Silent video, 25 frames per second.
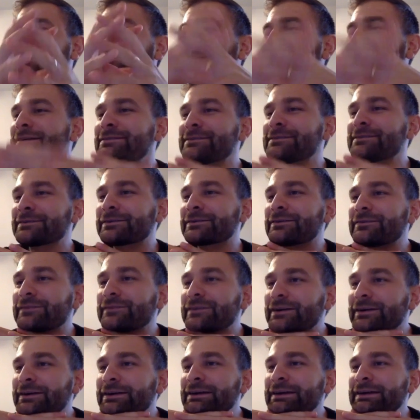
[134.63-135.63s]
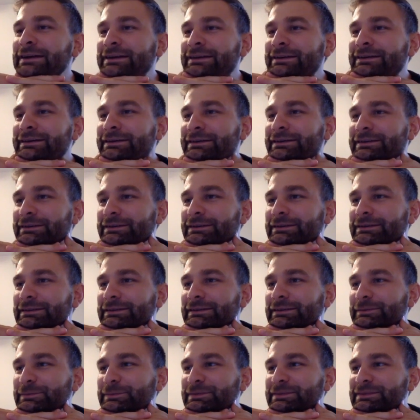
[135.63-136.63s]
Lights are a very
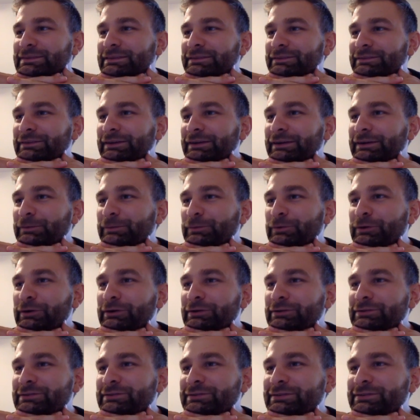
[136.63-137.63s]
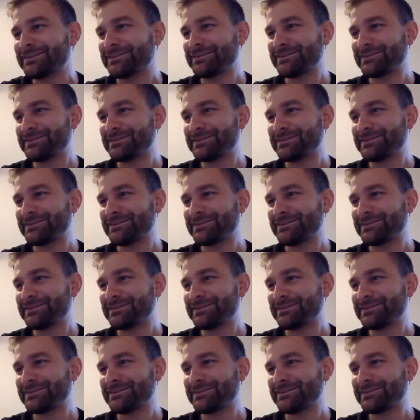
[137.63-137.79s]
specific approach.